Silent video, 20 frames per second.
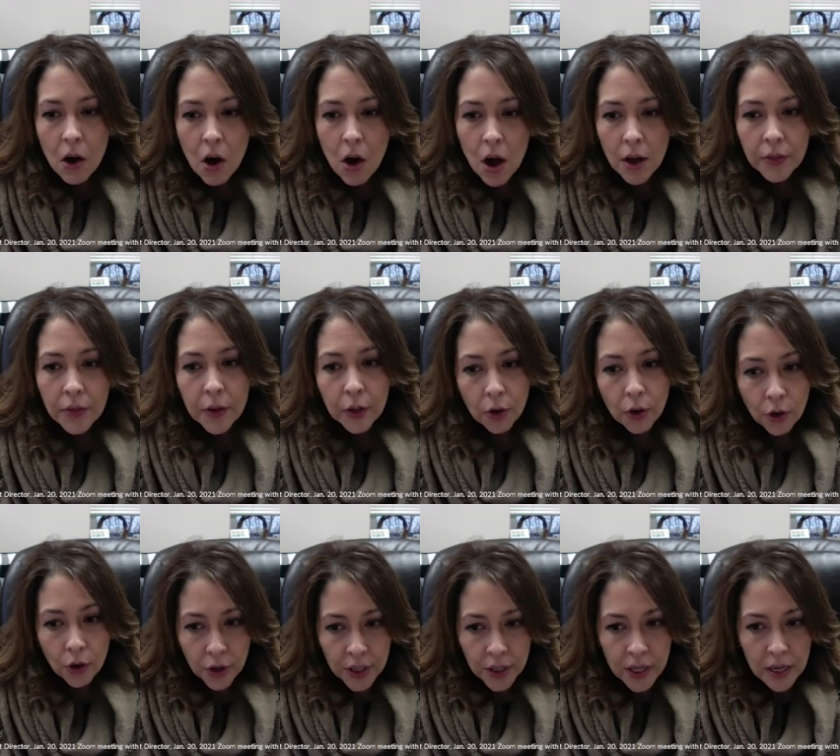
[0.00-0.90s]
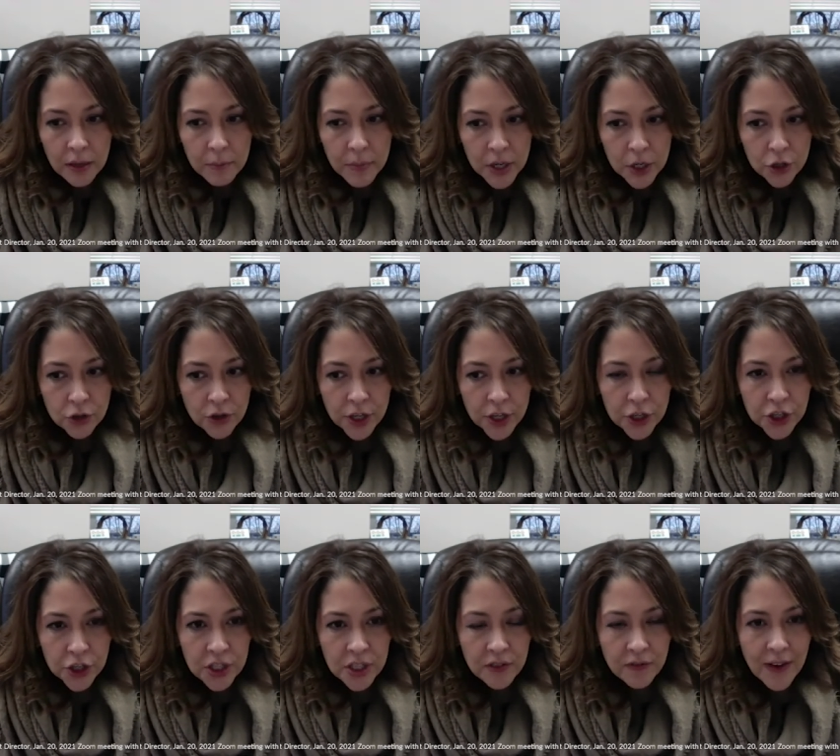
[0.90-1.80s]
on the current
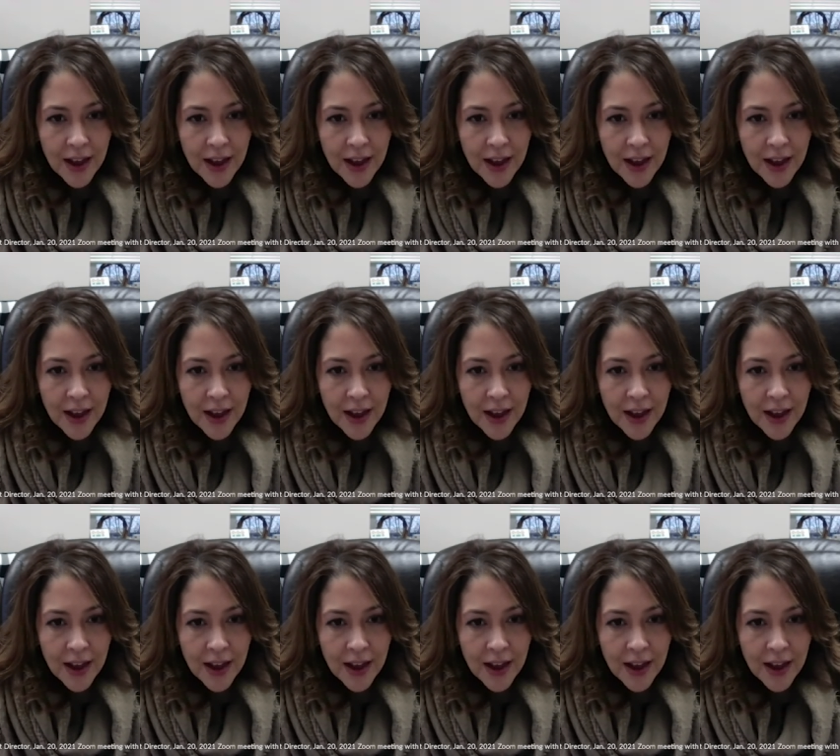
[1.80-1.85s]
administration's